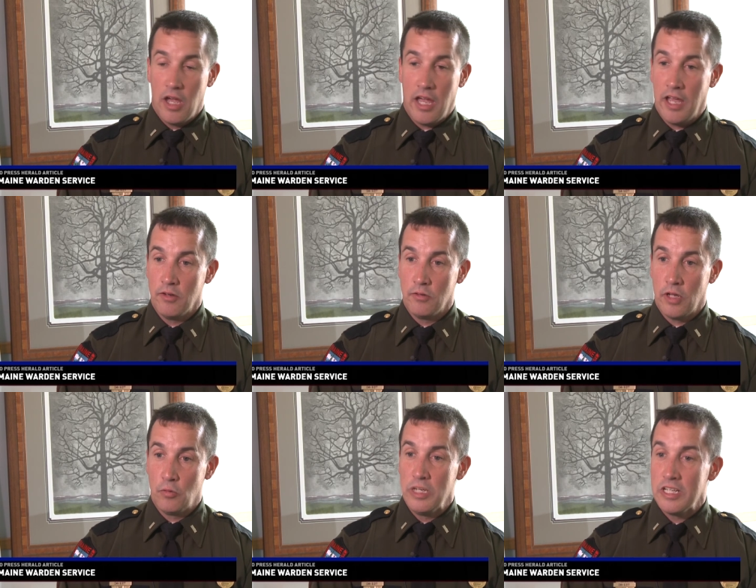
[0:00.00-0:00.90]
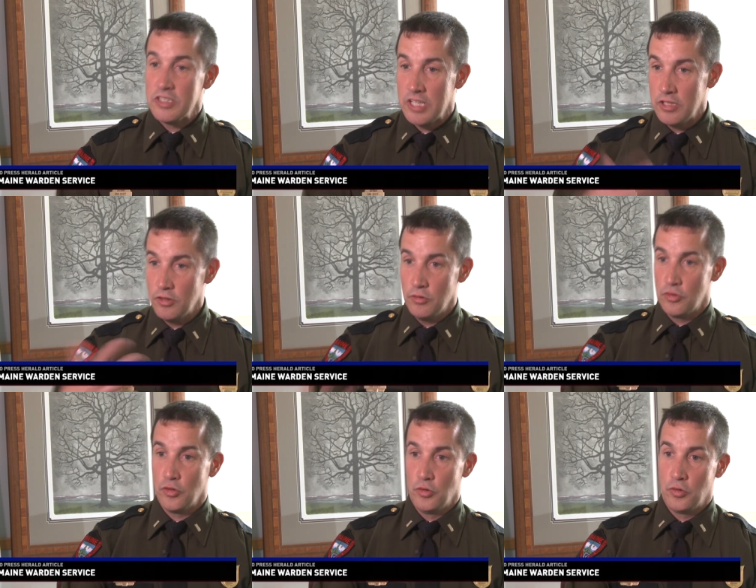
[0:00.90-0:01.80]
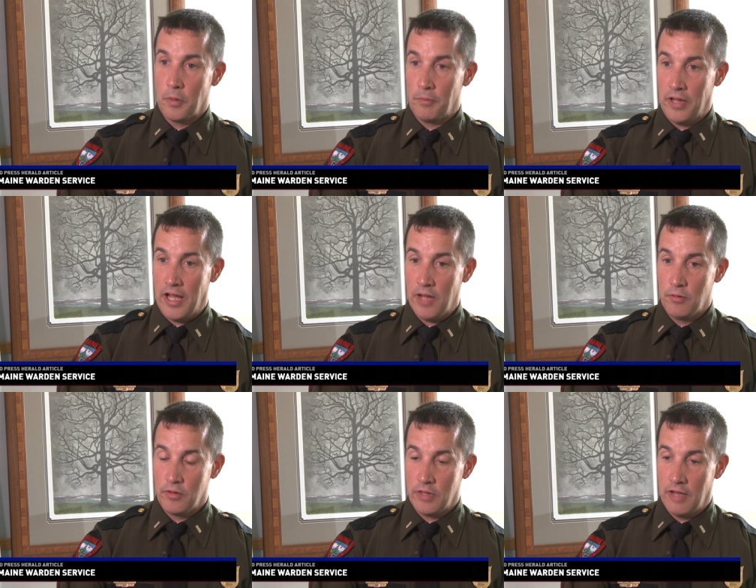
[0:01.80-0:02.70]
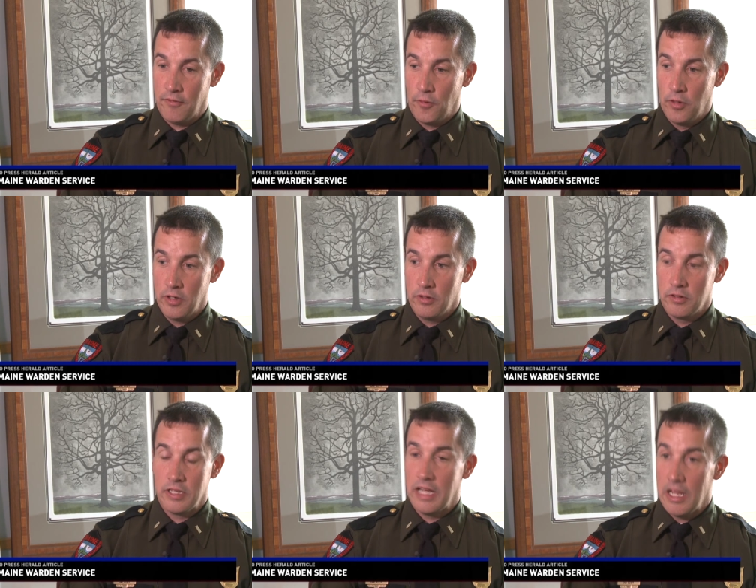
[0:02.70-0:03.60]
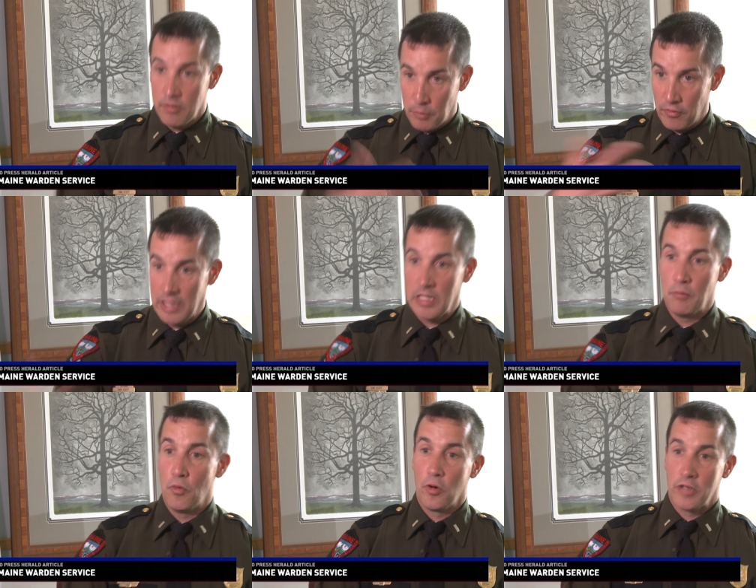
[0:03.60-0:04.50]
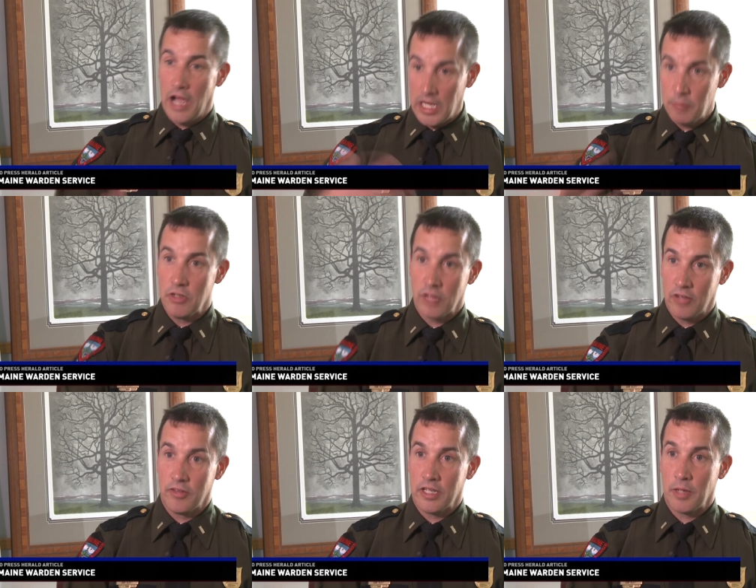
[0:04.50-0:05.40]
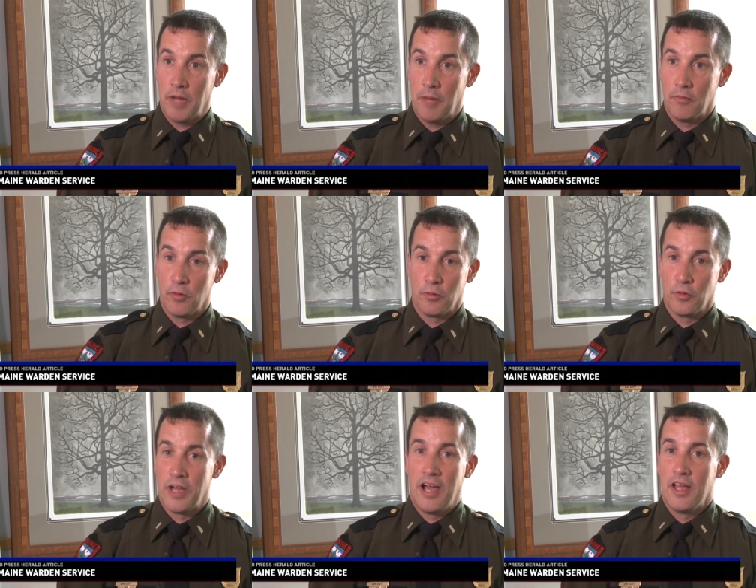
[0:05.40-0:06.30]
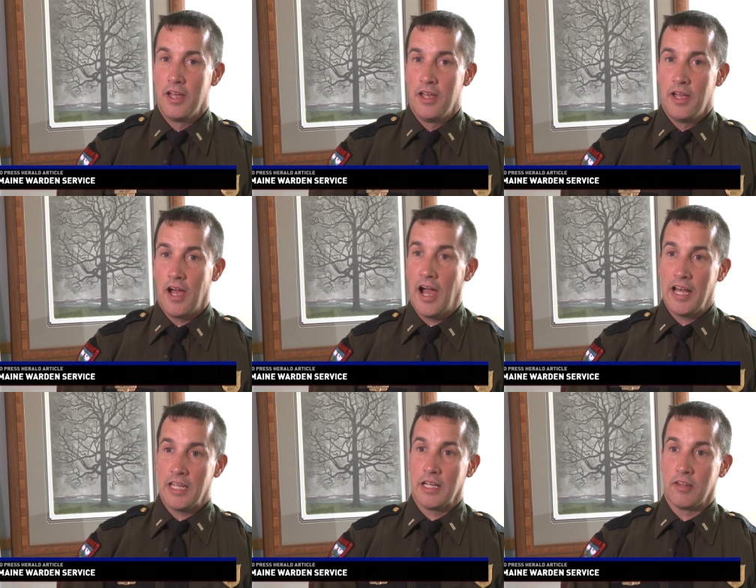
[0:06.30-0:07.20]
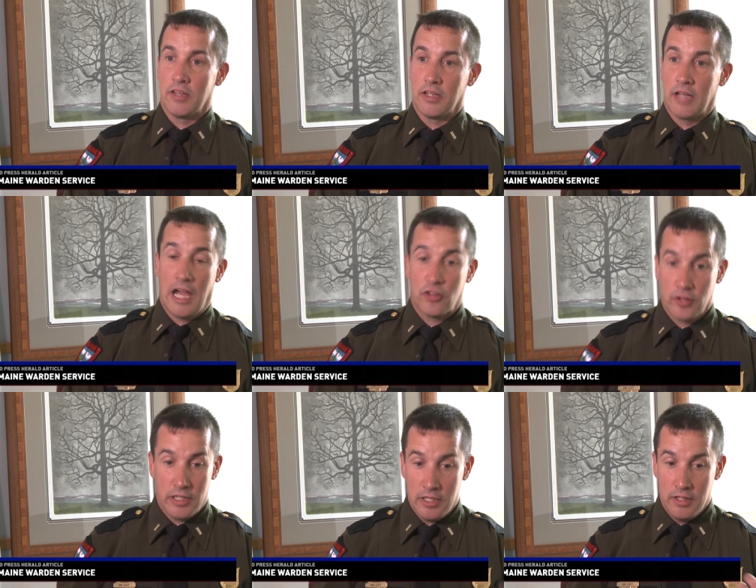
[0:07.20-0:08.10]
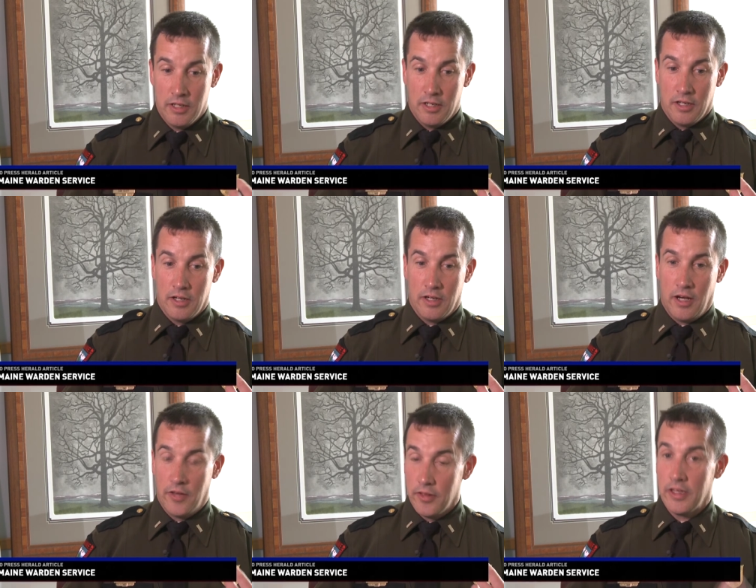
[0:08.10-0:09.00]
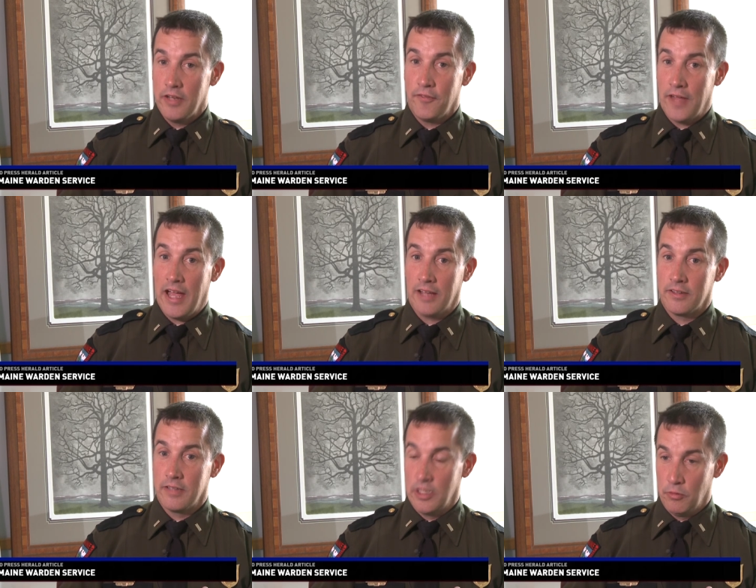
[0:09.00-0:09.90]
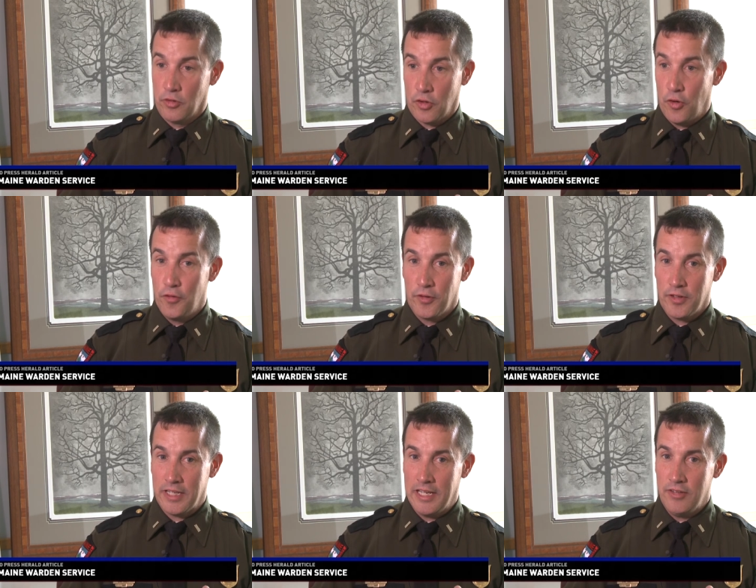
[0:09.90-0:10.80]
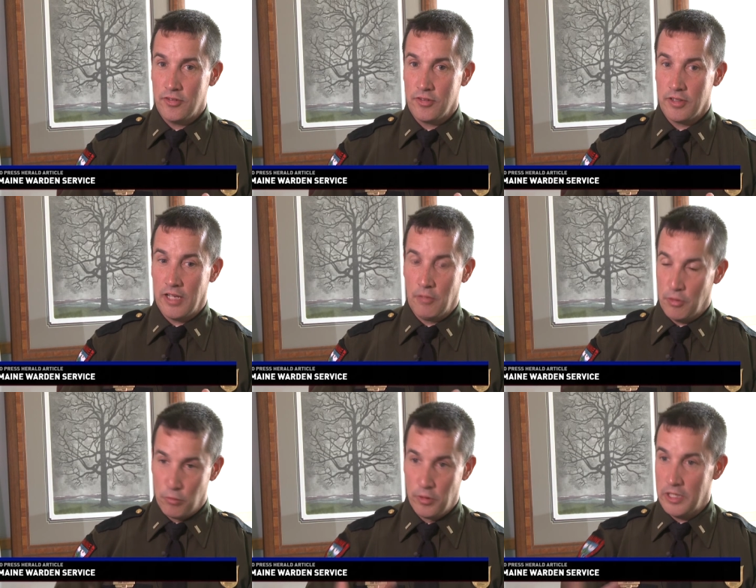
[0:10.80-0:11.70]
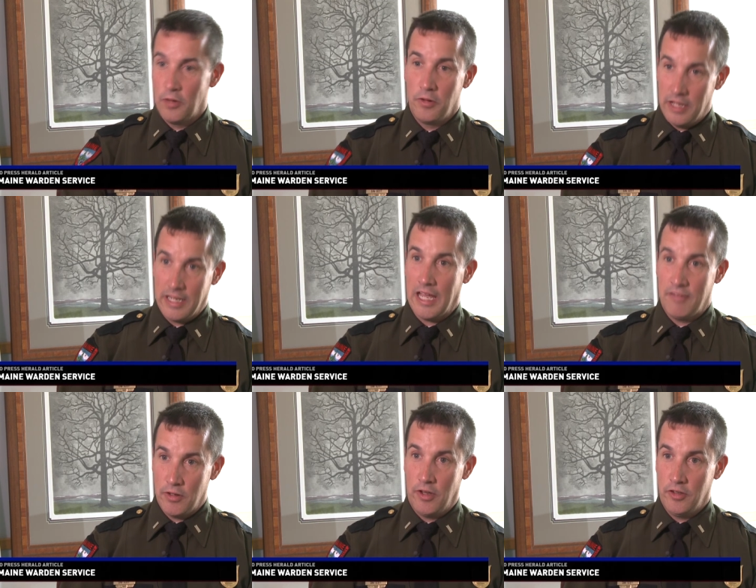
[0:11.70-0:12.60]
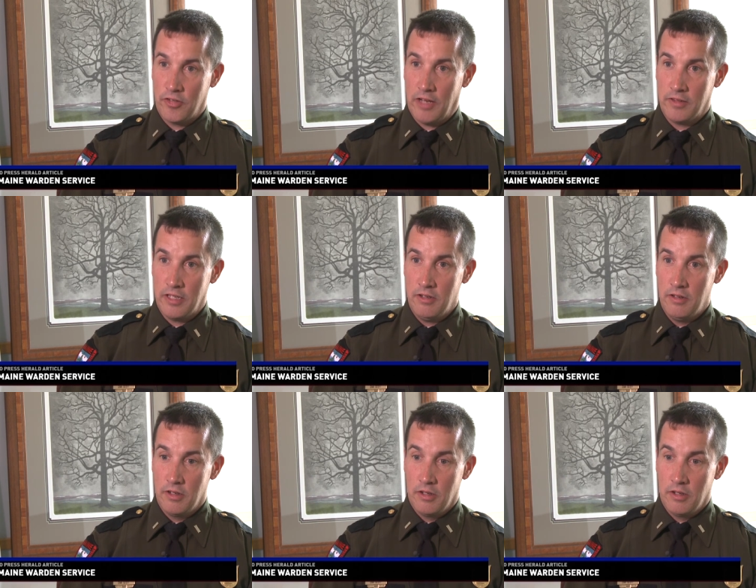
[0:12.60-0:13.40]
And, and we continue to comply with that FOIA today, providing them more documents as they come up. We're, we're not hiding anything. Actually, other than the fact that it was a covert case and we really don't like having all this out there,